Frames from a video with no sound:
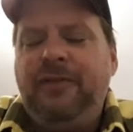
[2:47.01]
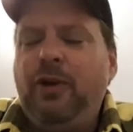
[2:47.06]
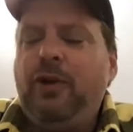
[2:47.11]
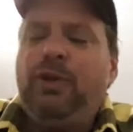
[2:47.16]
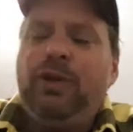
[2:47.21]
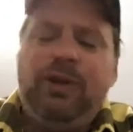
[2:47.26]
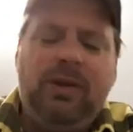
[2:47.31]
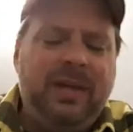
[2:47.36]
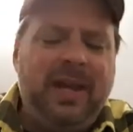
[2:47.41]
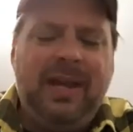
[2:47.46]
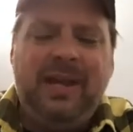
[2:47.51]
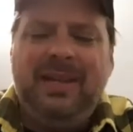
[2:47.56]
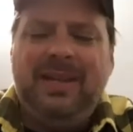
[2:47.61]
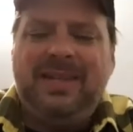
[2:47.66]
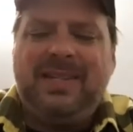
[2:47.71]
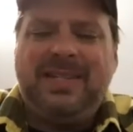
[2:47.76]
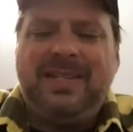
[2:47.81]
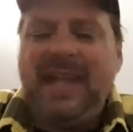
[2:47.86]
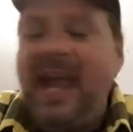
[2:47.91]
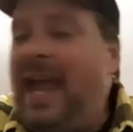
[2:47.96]
you're looking to
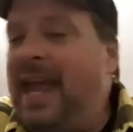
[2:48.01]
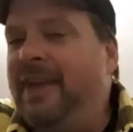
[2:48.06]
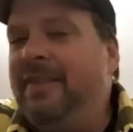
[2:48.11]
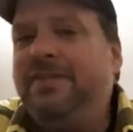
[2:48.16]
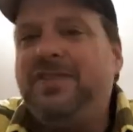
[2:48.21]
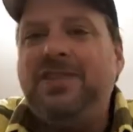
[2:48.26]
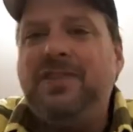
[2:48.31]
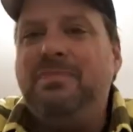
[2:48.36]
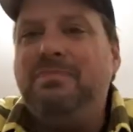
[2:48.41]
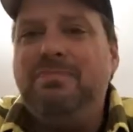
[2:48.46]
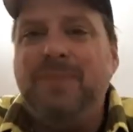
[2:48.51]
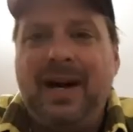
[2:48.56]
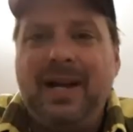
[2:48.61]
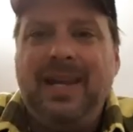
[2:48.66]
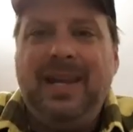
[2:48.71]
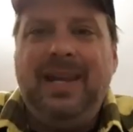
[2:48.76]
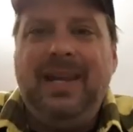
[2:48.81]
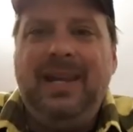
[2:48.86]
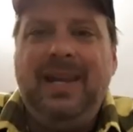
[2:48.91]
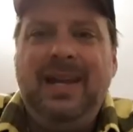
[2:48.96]
save some
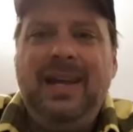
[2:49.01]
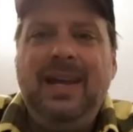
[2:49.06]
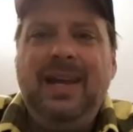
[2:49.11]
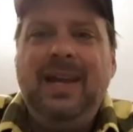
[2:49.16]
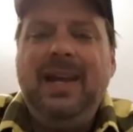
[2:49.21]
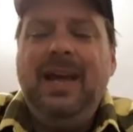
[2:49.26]
money,